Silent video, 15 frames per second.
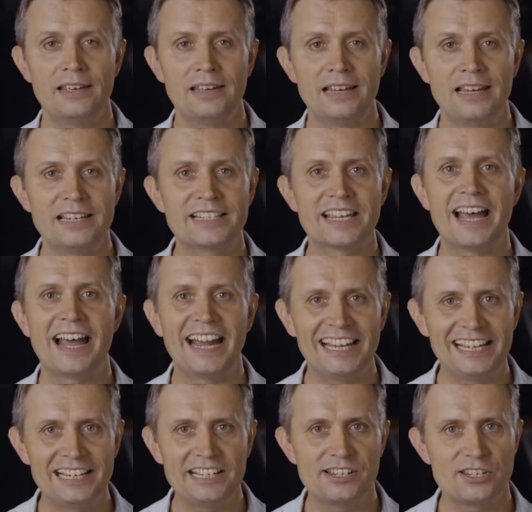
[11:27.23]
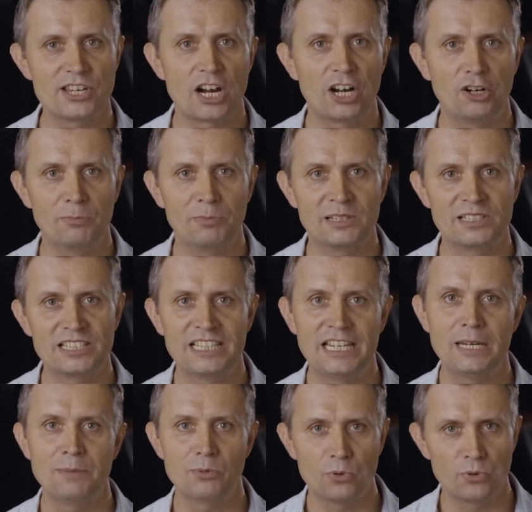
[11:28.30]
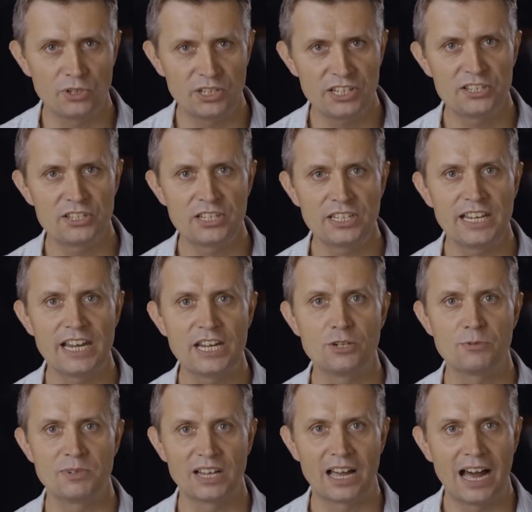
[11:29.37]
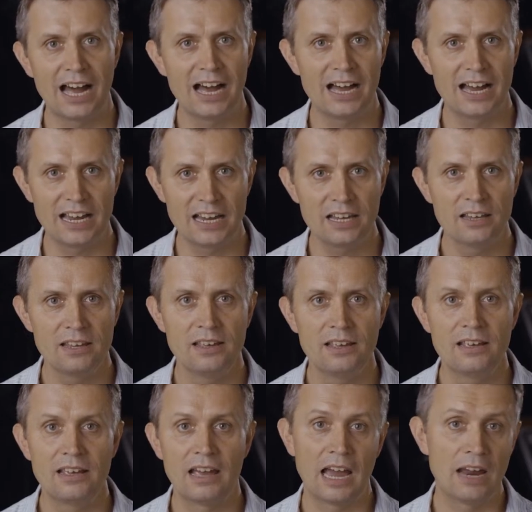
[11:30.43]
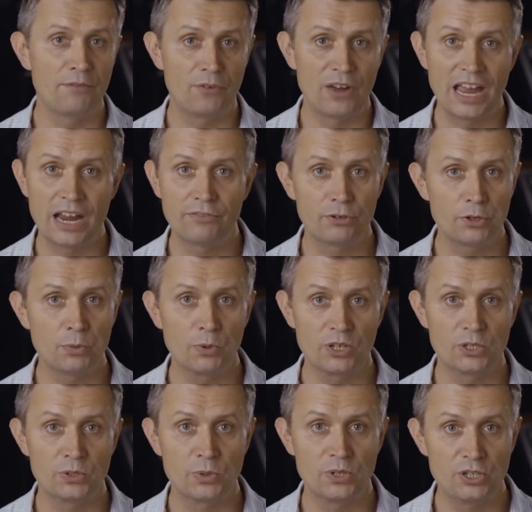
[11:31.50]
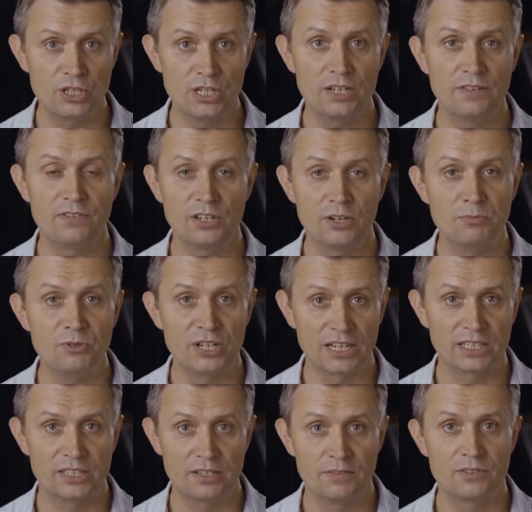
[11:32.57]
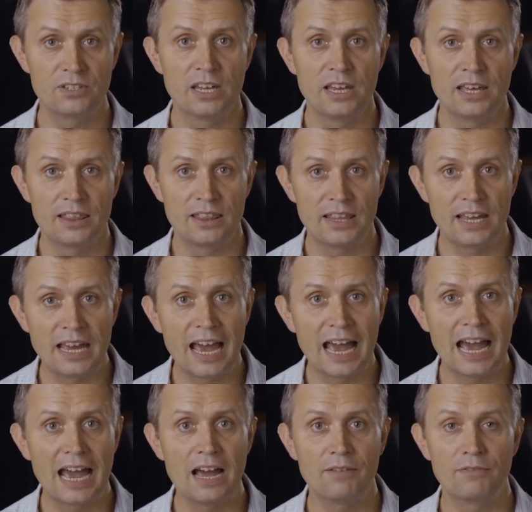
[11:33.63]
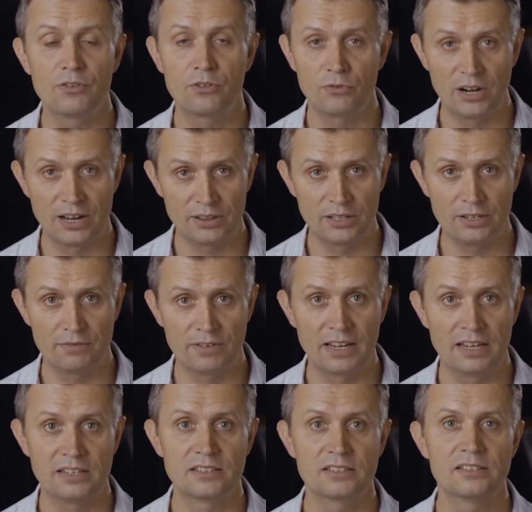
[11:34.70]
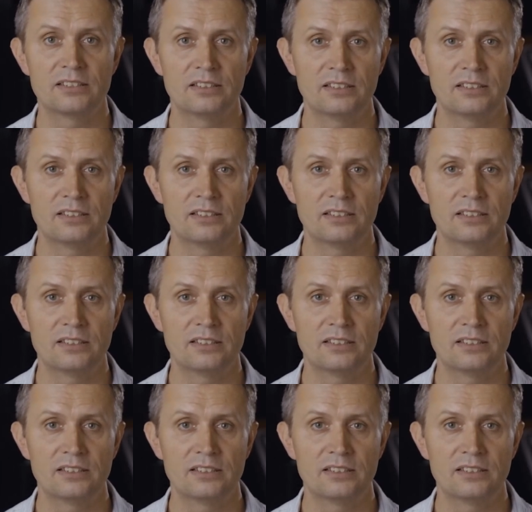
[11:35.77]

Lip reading: is highly desirable to keep audience engagement high and for everyone to achieve the objectives they have throughout the event.